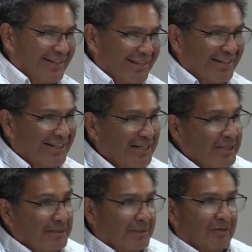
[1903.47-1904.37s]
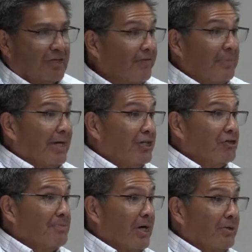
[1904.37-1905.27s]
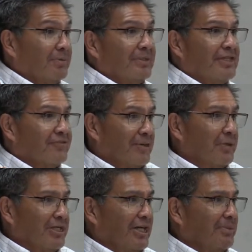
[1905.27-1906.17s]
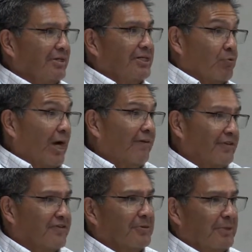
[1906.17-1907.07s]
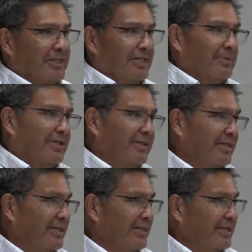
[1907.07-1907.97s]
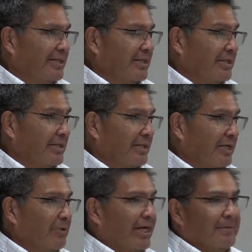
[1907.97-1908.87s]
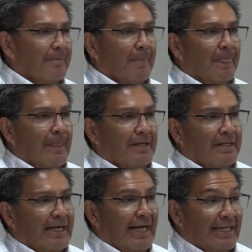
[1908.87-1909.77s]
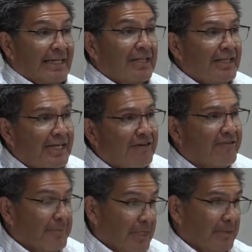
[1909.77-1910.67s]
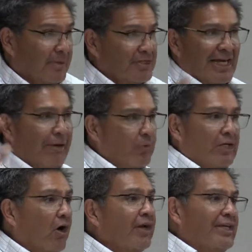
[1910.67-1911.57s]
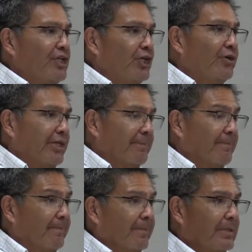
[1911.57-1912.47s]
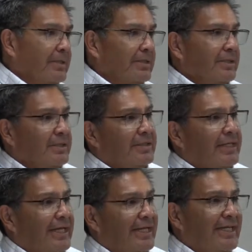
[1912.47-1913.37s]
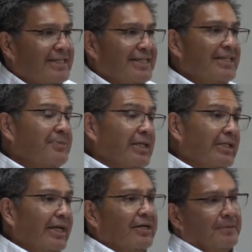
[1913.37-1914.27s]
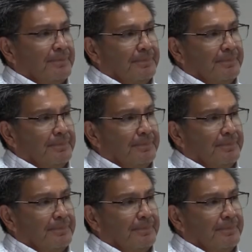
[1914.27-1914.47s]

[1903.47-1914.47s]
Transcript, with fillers: I don't know if anybody knows Mo. He's from Wetumka. His wife is from Wetumka. Anyway, I get a letter from him because we already knew him. And he sends me a letter.